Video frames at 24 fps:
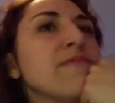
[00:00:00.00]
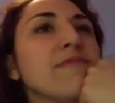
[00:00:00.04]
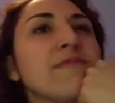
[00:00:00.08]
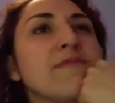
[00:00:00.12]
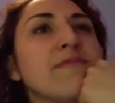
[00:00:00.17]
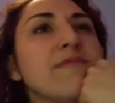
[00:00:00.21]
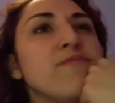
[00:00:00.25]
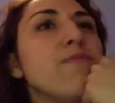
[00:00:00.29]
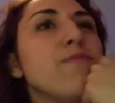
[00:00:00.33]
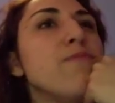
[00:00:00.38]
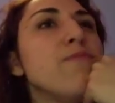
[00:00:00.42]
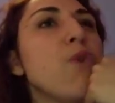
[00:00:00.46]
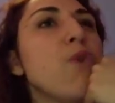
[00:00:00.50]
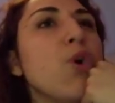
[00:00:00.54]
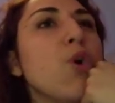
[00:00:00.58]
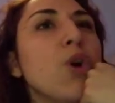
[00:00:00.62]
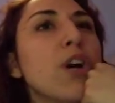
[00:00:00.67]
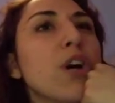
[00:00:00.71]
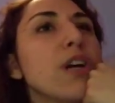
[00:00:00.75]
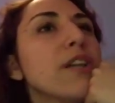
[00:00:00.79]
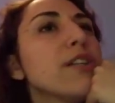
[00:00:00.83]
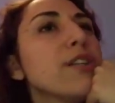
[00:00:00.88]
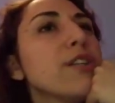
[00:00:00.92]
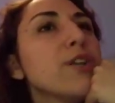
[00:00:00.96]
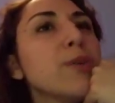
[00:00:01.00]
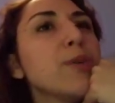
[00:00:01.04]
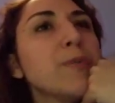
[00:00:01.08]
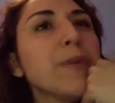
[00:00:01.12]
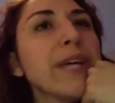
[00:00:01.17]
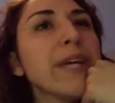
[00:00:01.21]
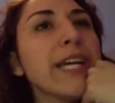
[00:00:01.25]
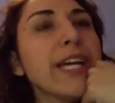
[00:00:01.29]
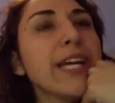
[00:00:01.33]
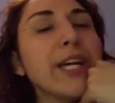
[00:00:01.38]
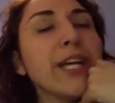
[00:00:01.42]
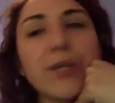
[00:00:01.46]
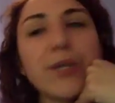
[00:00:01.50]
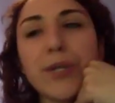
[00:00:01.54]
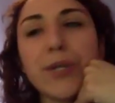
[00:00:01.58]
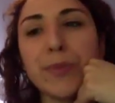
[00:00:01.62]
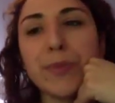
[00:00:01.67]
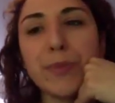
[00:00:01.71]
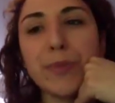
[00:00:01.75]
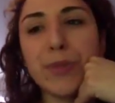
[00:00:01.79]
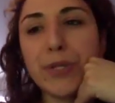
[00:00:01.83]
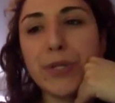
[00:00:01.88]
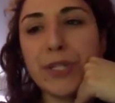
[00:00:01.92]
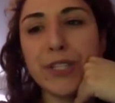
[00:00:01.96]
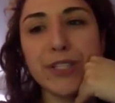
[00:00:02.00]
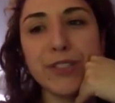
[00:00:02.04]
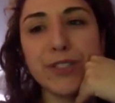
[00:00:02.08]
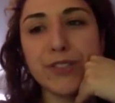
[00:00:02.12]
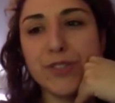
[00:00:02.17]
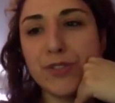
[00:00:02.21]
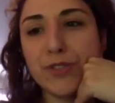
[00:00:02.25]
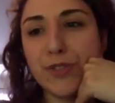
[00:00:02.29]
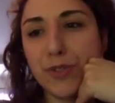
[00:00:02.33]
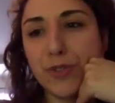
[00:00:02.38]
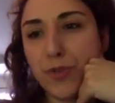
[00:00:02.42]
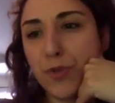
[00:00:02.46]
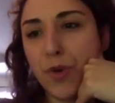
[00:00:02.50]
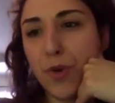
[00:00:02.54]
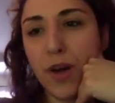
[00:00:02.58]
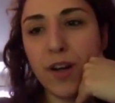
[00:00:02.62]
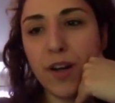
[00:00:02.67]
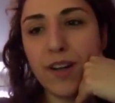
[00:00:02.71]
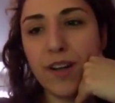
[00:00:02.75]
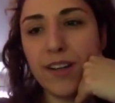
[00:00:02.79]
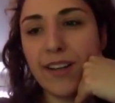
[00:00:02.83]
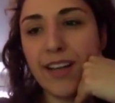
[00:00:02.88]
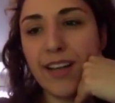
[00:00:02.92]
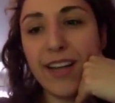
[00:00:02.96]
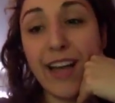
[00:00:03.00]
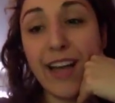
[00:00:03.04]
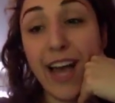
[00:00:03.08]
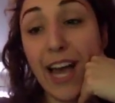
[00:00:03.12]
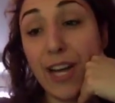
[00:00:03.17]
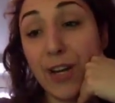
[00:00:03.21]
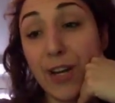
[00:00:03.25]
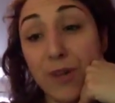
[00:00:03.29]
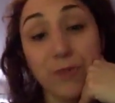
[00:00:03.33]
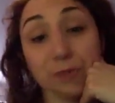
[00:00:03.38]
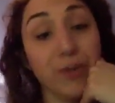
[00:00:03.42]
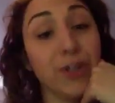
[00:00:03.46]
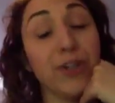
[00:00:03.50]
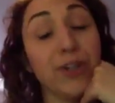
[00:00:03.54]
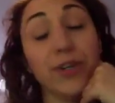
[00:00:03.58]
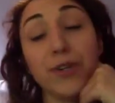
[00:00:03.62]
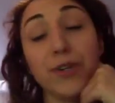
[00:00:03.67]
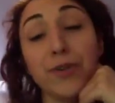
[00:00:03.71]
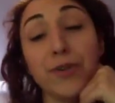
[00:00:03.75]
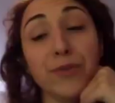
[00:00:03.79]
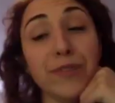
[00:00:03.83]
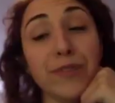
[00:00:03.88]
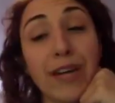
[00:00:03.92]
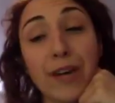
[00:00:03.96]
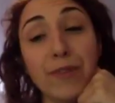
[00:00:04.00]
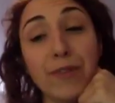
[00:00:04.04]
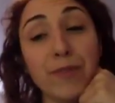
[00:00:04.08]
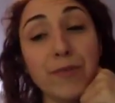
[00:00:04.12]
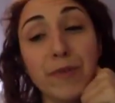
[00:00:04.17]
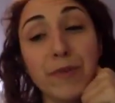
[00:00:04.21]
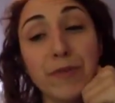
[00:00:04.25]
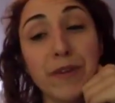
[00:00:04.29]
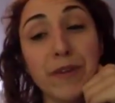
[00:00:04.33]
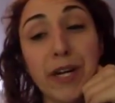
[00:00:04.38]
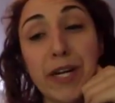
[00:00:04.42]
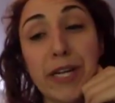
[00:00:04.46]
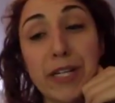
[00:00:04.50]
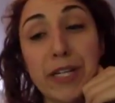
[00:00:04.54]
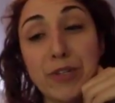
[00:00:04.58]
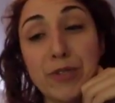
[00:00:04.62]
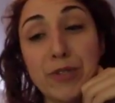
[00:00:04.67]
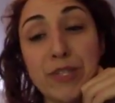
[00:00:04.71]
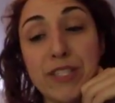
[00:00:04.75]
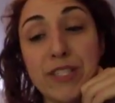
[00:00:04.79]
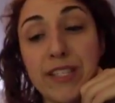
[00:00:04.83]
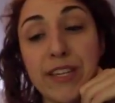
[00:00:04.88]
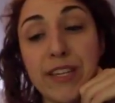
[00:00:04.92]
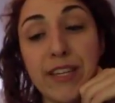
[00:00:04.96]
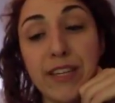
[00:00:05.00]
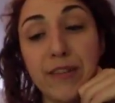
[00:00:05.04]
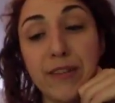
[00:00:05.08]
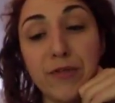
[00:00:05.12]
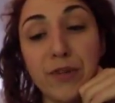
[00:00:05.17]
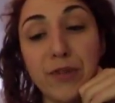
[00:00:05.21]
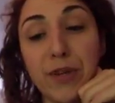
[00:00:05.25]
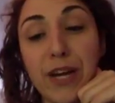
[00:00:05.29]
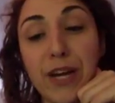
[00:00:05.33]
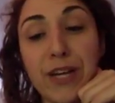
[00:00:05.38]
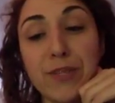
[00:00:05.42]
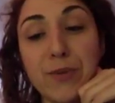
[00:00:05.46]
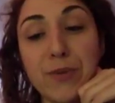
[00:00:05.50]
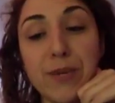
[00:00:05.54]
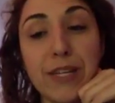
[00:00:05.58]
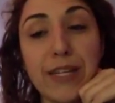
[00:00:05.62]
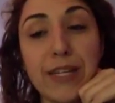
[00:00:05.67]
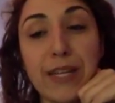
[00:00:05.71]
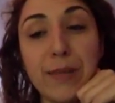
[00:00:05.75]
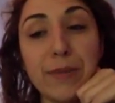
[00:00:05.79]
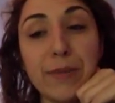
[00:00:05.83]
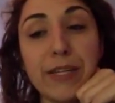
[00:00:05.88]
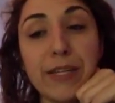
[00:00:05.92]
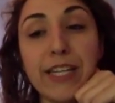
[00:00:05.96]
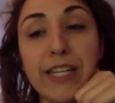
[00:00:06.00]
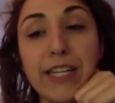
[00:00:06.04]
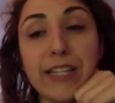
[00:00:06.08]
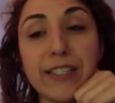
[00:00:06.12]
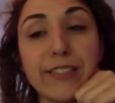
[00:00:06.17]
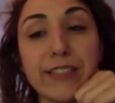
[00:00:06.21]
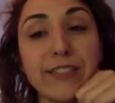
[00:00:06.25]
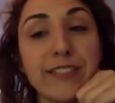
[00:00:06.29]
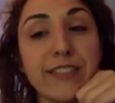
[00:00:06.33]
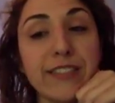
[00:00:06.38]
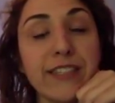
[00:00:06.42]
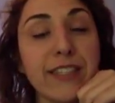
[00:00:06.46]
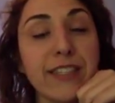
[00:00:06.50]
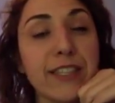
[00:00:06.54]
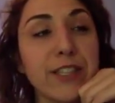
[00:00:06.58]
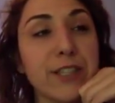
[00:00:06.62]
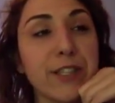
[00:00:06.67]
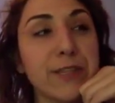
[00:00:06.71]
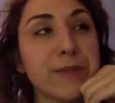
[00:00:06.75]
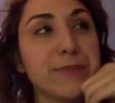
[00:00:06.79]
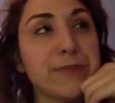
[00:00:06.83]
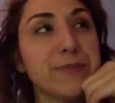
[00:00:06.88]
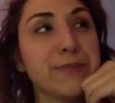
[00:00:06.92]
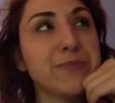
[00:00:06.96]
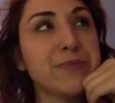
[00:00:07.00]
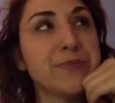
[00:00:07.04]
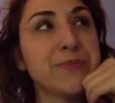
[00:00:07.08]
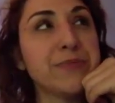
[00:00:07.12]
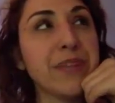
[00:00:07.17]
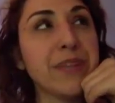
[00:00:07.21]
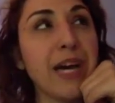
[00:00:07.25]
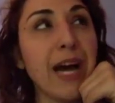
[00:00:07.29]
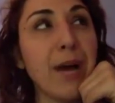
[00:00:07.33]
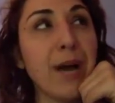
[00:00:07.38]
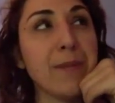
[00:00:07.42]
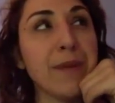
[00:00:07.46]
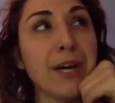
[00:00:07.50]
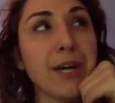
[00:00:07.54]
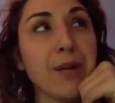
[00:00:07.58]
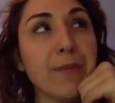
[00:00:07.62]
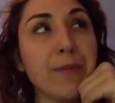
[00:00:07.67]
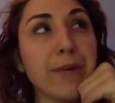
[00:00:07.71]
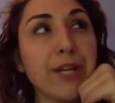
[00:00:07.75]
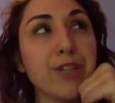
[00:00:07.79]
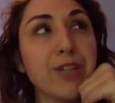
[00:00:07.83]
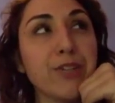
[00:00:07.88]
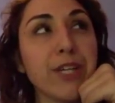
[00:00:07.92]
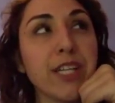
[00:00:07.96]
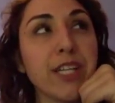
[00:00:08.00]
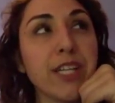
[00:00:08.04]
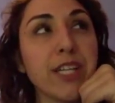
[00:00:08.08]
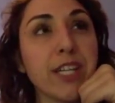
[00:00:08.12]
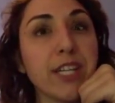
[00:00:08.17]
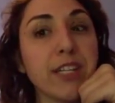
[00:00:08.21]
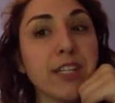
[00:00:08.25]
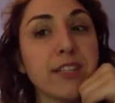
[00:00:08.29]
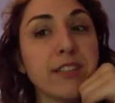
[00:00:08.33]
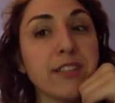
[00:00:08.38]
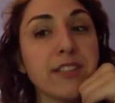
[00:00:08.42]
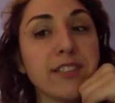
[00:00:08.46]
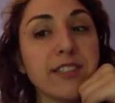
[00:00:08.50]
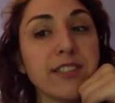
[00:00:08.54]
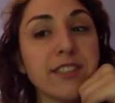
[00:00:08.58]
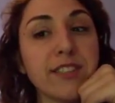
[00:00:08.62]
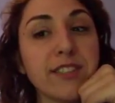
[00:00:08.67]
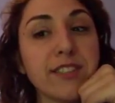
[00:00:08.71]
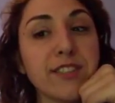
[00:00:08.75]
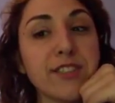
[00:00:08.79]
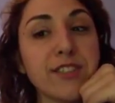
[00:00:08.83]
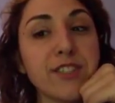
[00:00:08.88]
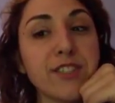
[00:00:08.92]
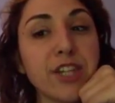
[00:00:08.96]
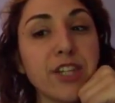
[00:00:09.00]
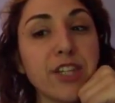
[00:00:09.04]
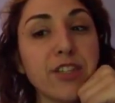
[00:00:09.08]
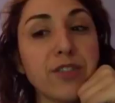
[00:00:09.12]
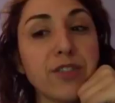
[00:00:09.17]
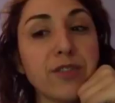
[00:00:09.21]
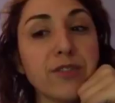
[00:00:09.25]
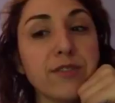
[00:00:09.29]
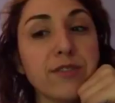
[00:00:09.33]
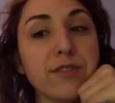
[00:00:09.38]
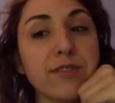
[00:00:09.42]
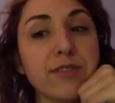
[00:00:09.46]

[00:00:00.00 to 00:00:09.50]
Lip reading: more loopy or more drunk. Like, I don't know. That would be very interesting if you guys want to let me know. I'm not a big drinker, so